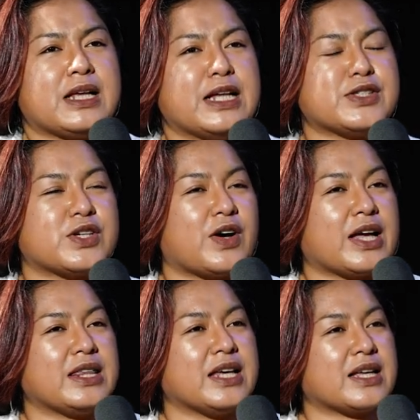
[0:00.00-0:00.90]
And so
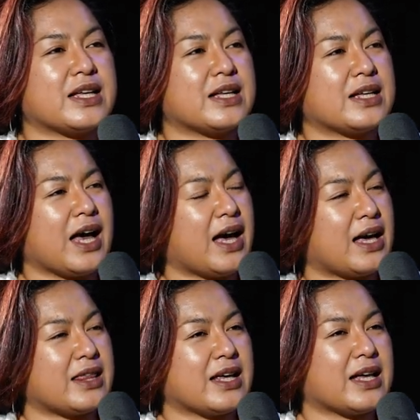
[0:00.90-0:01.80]
I think. Yeah,
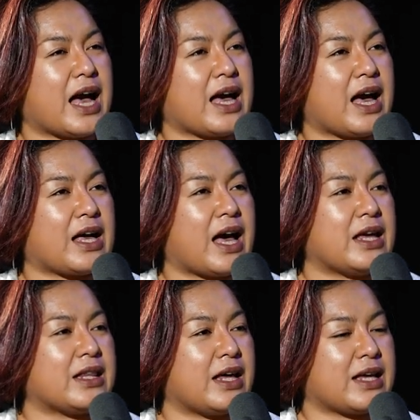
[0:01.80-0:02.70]
I think
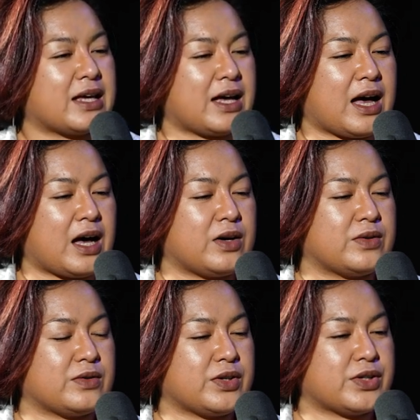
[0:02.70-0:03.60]
I like
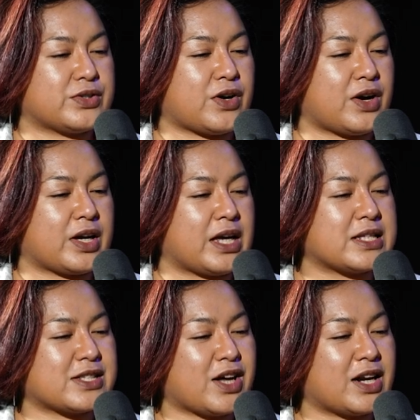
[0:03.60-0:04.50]
how you're talking.
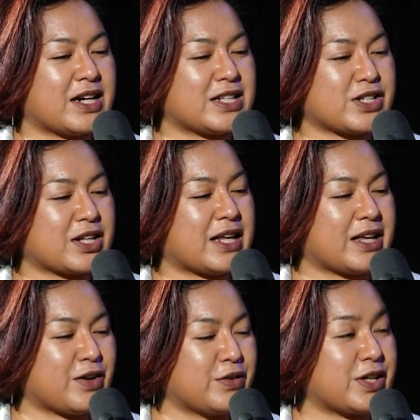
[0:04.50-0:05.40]
It's not
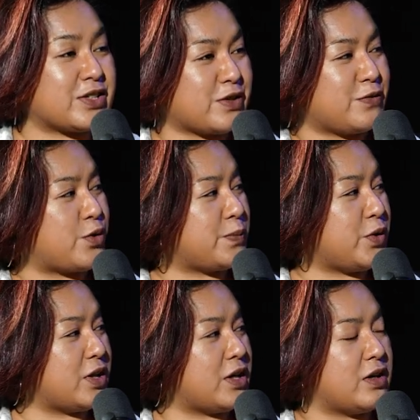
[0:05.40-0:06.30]
like, oh, there's a
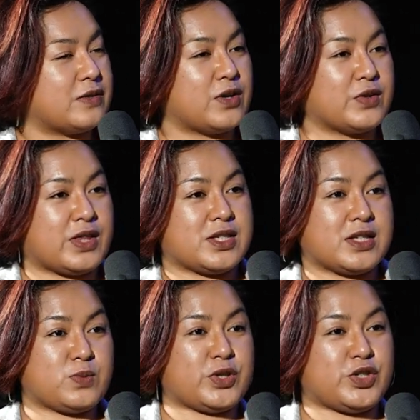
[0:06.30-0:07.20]
formula of, oh, this
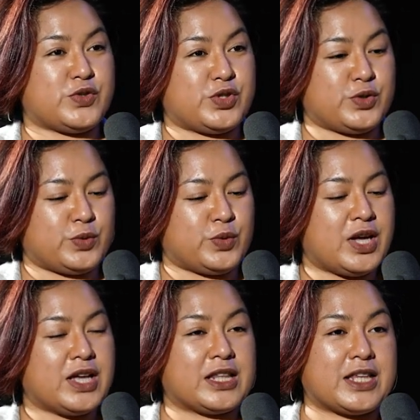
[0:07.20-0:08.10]
is what you do. No.
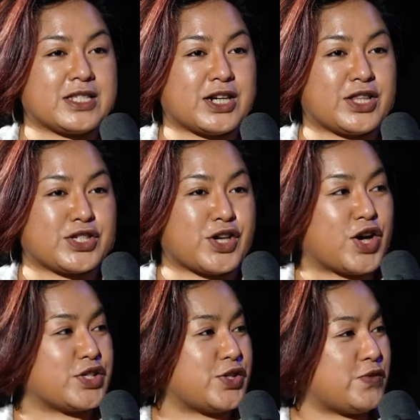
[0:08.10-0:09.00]
These are the
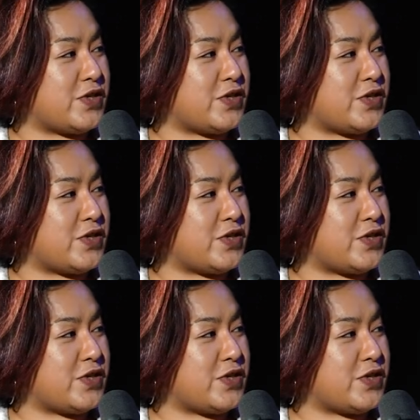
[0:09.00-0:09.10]
songs you